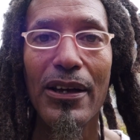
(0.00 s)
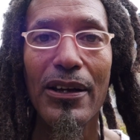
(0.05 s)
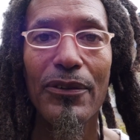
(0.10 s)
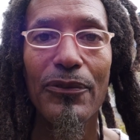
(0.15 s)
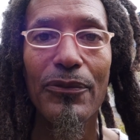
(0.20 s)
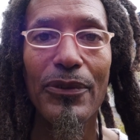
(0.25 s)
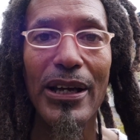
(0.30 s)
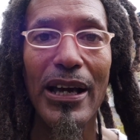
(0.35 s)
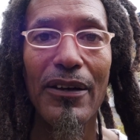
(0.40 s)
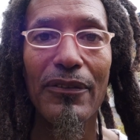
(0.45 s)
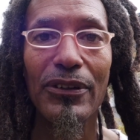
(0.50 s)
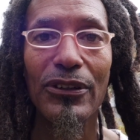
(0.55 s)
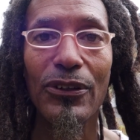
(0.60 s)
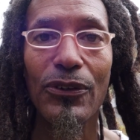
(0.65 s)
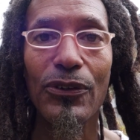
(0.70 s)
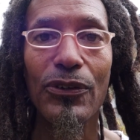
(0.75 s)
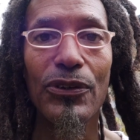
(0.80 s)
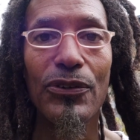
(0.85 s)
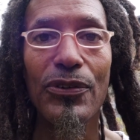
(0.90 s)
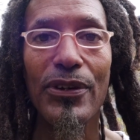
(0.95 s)
We have a
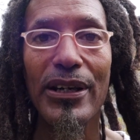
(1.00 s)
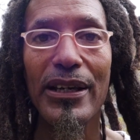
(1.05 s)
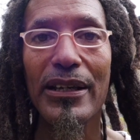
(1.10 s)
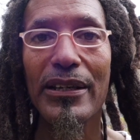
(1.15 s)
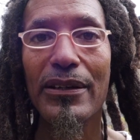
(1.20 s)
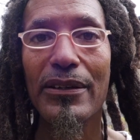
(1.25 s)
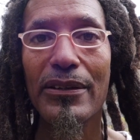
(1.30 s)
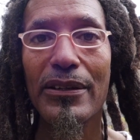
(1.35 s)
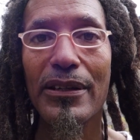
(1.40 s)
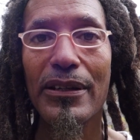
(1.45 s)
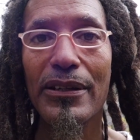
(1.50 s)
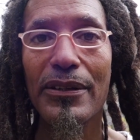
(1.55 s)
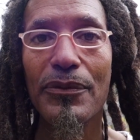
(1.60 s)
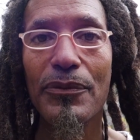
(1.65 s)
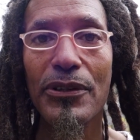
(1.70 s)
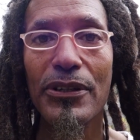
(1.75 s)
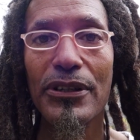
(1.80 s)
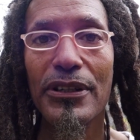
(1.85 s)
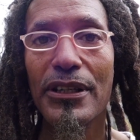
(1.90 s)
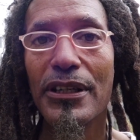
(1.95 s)
local train that
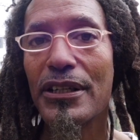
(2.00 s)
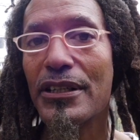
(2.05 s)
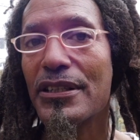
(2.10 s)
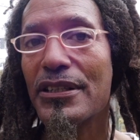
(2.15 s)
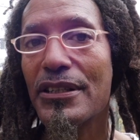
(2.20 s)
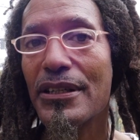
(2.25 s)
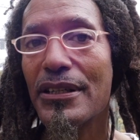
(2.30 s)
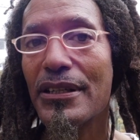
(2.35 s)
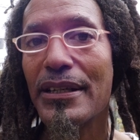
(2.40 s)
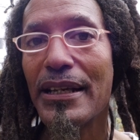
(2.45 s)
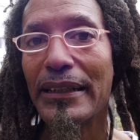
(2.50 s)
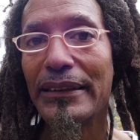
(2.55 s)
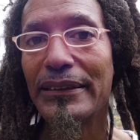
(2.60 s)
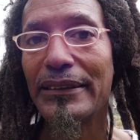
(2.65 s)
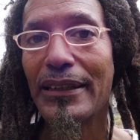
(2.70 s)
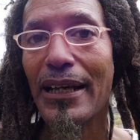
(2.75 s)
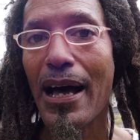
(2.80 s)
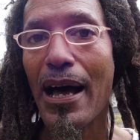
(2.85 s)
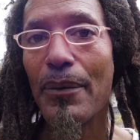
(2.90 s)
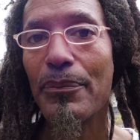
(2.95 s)
could get us to the next
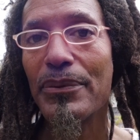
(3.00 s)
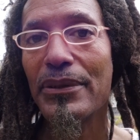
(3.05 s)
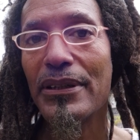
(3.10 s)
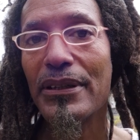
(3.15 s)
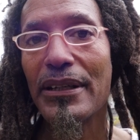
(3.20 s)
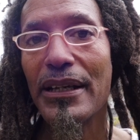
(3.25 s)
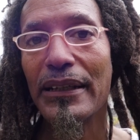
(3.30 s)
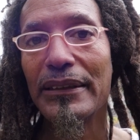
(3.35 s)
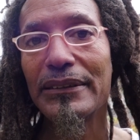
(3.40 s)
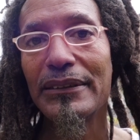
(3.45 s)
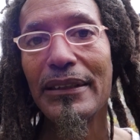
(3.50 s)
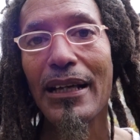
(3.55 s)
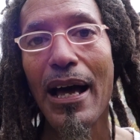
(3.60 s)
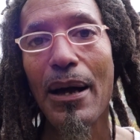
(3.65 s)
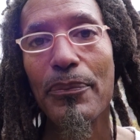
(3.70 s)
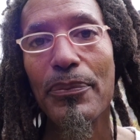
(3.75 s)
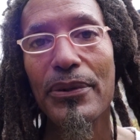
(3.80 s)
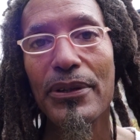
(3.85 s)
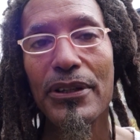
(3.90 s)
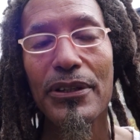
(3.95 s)
stop. The next stop
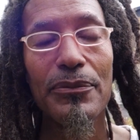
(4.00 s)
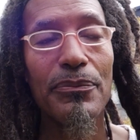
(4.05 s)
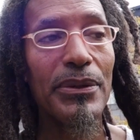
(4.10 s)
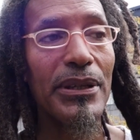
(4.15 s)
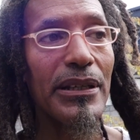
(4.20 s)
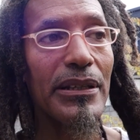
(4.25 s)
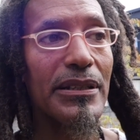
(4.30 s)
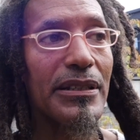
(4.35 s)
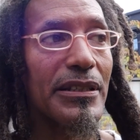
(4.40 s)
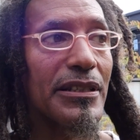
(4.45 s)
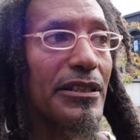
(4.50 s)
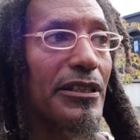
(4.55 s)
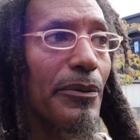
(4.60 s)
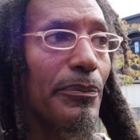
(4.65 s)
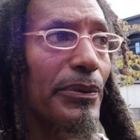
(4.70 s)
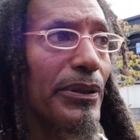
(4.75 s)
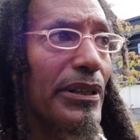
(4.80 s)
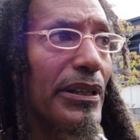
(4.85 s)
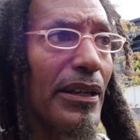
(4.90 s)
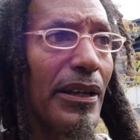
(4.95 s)
could be just
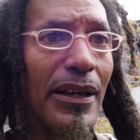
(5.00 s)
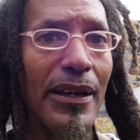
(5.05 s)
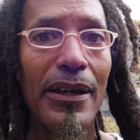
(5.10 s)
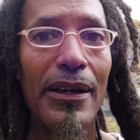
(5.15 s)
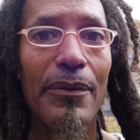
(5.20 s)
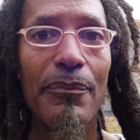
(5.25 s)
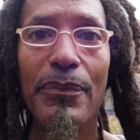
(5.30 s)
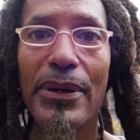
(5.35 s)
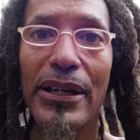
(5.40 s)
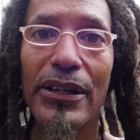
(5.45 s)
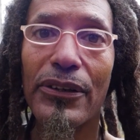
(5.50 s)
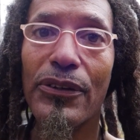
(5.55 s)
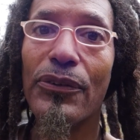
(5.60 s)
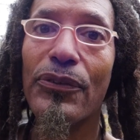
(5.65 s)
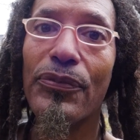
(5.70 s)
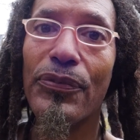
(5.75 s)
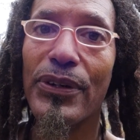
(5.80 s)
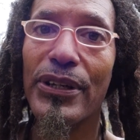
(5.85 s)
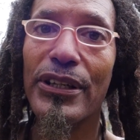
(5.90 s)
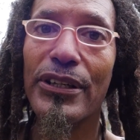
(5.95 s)
simply medical
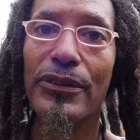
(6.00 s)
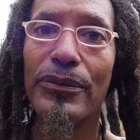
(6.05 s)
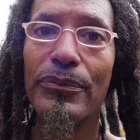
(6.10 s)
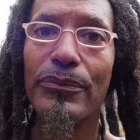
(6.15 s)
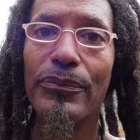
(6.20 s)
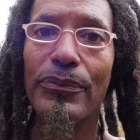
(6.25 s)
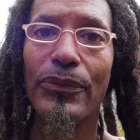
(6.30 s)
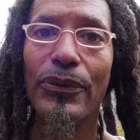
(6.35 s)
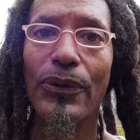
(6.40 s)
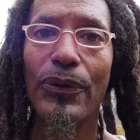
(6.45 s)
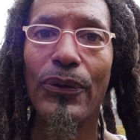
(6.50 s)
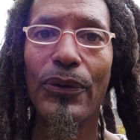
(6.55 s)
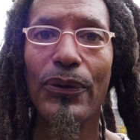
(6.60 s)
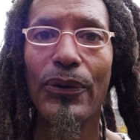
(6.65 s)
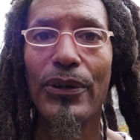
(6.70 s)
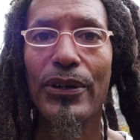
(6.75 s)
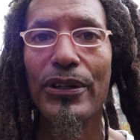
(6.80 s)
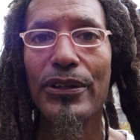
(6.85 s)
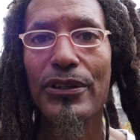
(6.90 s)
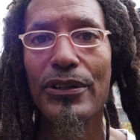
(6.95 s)
freedom,
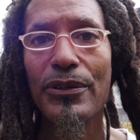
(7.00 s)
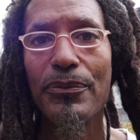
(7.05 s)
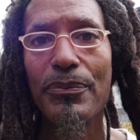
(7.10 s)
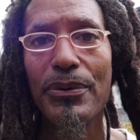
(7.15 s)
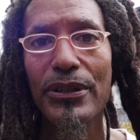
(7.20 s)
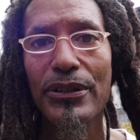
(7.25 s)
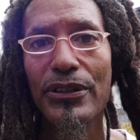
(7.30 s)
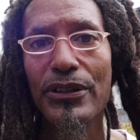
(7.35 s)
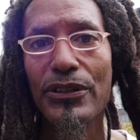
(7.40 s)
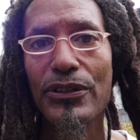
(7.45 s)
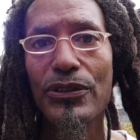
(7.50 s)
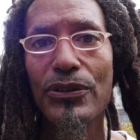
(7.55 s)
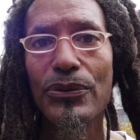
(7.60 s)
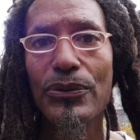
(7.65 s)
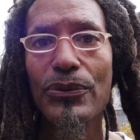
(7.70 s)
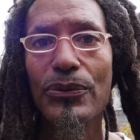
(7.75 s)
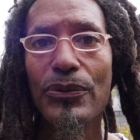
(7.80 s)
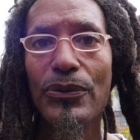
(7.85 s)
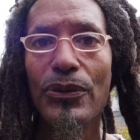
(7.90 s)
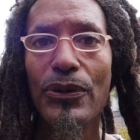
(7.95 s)
or the ability to
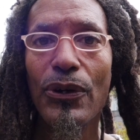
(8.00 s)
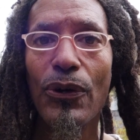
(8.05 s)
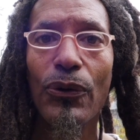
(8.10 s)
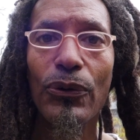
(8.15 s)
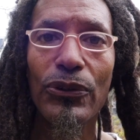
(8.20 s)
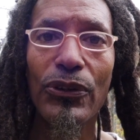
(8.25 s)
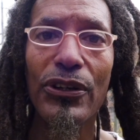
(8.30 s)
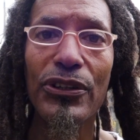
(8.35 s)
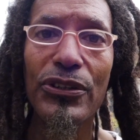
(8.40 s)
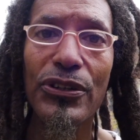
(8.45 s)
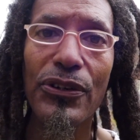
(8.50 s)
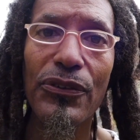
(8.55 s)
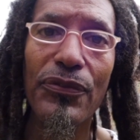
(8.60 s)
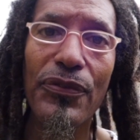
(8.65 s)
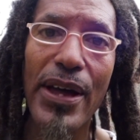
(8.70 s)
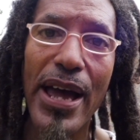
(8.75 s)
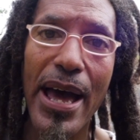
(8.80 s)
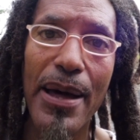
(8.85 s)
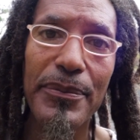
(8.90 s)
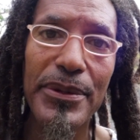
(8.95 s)
hold on to your
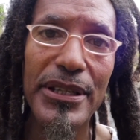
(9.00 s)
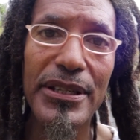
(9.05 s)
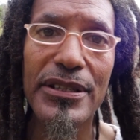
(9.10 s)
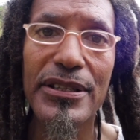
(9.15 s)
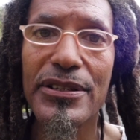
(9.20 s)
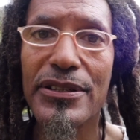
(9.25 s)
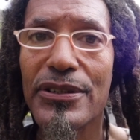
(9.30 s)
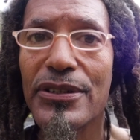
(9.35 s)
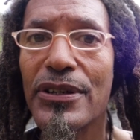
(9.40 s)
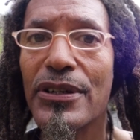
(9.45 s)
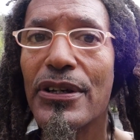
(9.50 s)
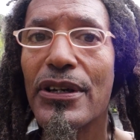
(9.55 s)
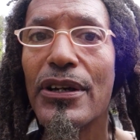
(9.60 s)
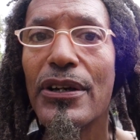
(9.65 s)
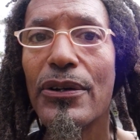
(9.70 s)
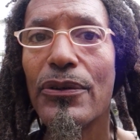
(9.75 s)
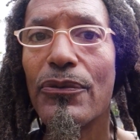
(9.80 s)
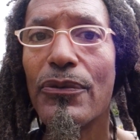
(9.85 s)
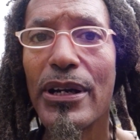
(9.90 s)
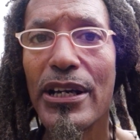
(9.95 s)
families,
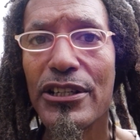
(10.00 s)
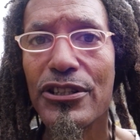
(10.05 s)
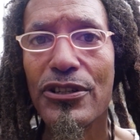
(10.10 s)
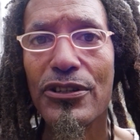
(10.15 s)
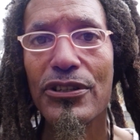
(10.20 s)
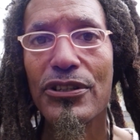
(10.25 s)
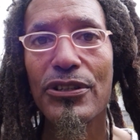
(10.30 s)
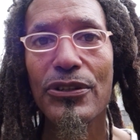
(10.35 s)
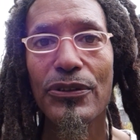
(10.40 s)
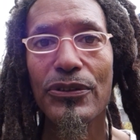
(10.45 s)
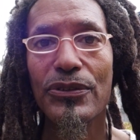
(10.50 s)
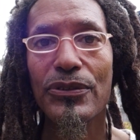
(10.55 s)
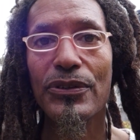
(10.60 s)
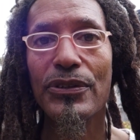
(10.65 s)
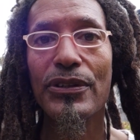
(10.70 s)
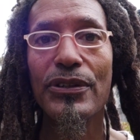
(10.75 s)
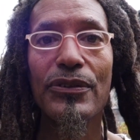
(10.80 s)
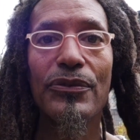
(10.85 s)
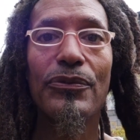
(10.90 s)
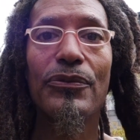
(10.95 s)
raise your
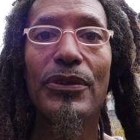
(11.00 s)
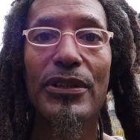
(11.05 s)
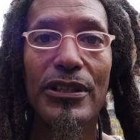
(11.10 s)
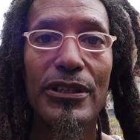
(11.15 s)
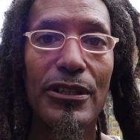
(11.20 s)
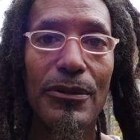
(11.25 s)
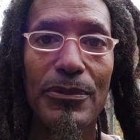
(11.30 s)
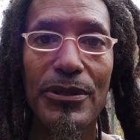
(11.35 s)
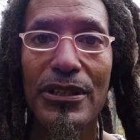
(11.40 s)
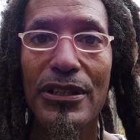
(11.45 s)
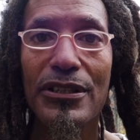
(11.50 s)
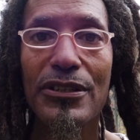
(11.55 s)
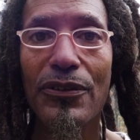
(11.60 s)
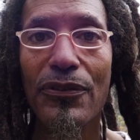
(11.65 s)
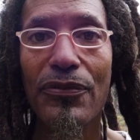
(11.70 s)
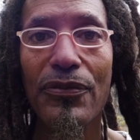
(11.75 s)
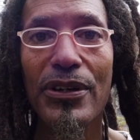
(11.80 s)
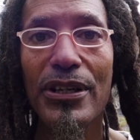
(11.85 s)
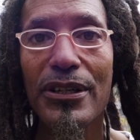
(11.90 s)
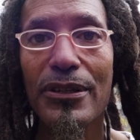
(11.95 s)
children with some sense of
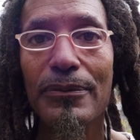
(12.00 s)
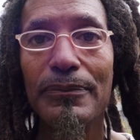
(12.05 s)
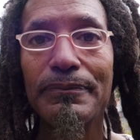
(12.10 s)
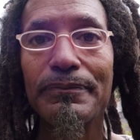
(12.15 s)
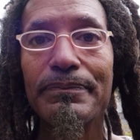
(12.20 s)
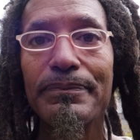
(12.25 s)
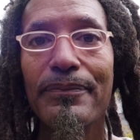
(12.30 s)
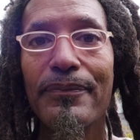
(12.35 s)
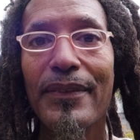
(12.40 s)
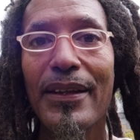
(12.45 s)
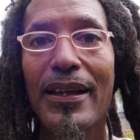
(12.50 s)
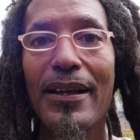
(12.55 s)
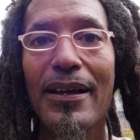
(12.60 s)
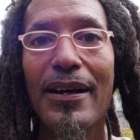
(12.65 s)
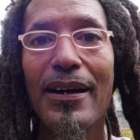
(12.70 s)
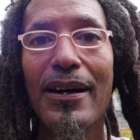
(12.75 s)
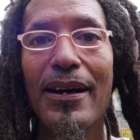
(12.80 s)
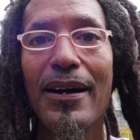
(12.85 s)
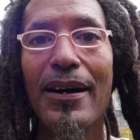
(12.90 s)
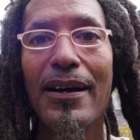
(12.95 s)
freedom,
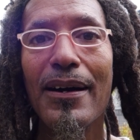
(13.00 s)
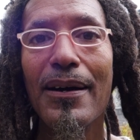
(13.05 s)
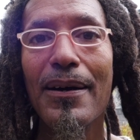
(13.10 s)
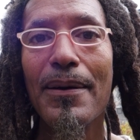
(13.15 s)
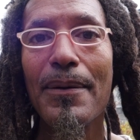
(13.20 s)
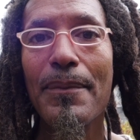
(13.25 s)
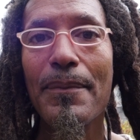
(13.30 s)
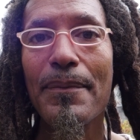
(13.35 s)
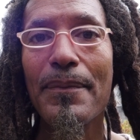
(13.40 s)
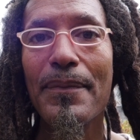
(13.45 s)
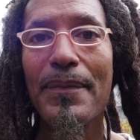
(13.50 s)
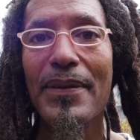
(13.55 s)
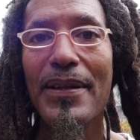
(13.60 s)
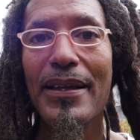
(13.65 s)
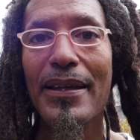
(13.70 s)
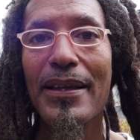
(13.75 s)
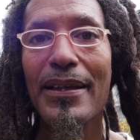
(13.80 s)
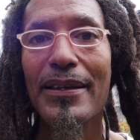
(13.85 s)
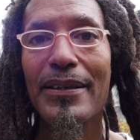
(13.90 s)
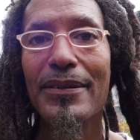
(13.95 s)

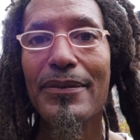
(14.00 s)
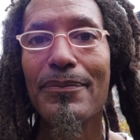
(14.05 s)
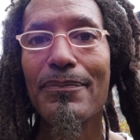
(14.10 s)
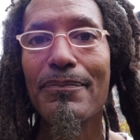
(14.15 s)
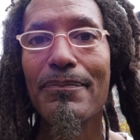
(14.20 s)
and